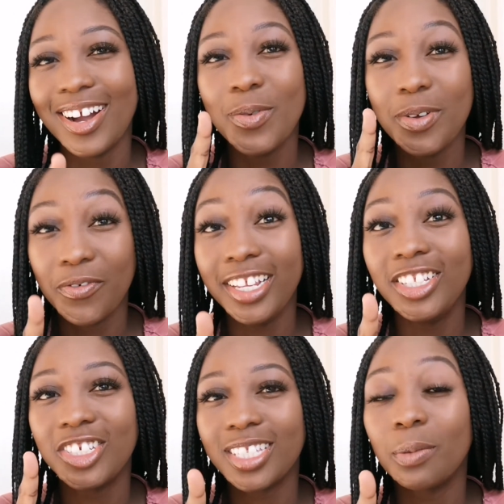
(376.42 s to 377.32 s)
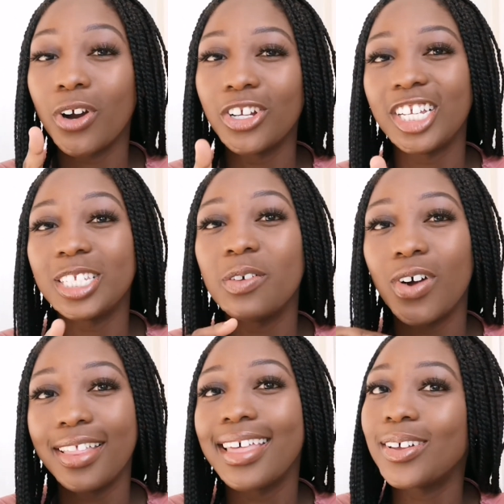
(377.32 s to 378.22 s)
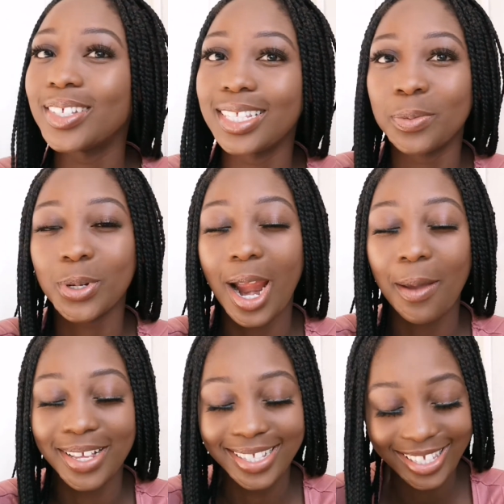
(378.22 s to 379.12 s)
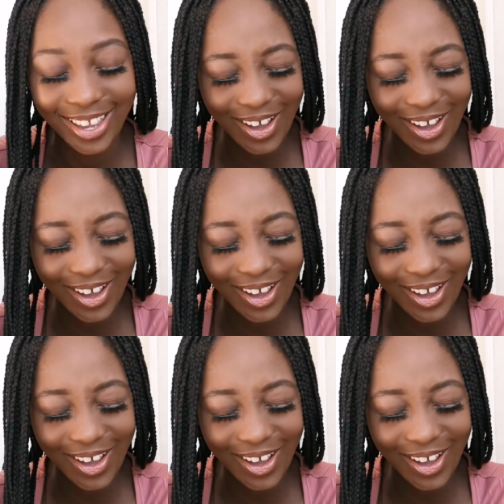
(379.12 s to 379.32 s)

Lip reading: we reach the project of 1,000 subscribers.